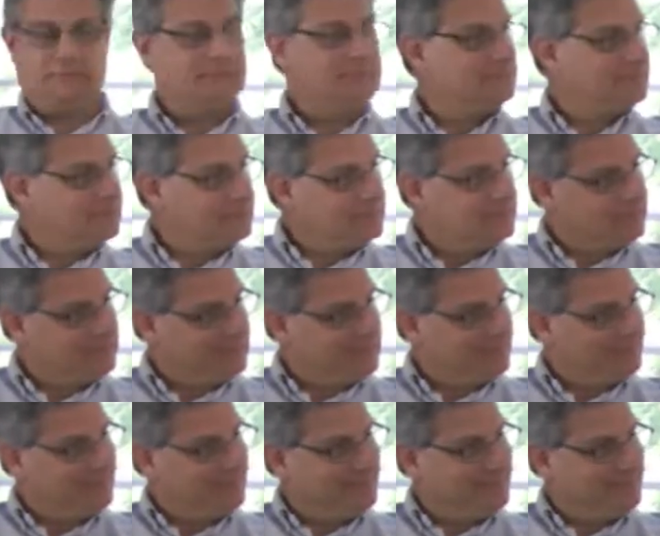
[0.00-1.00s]

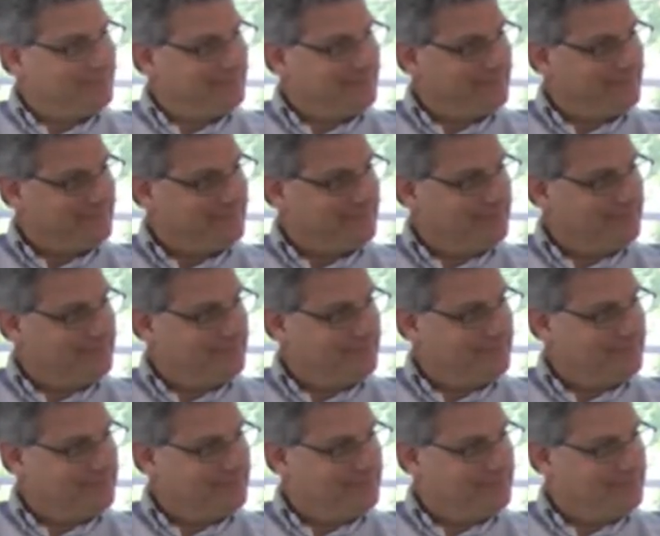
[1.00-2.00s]

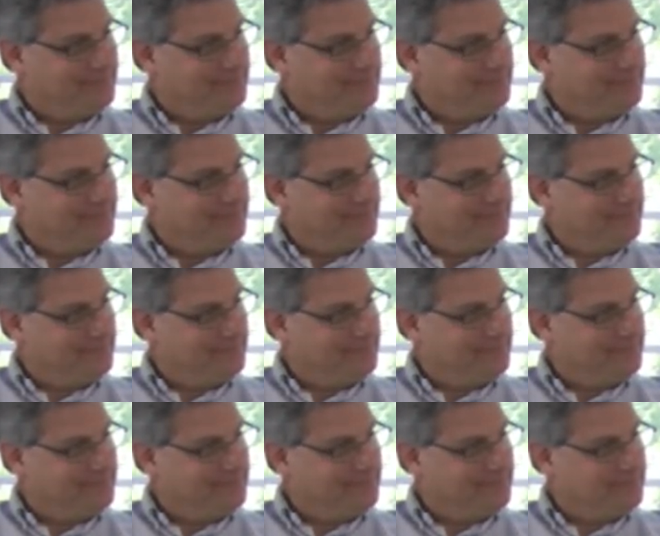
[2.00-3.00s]

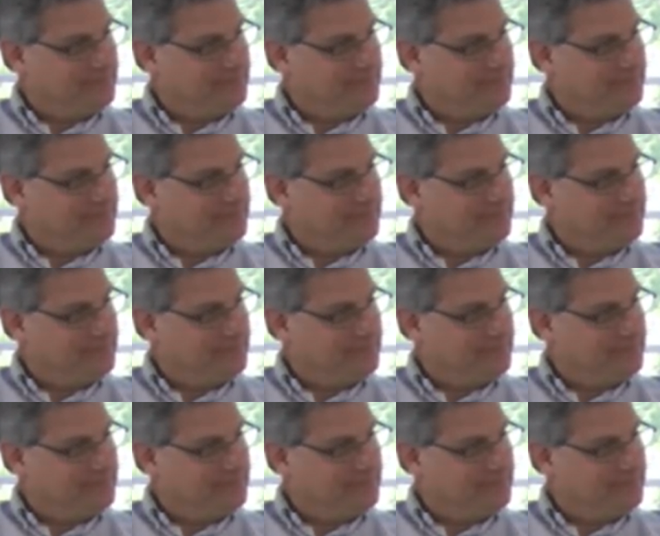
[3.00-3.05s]
No words are spoken by the person on screen.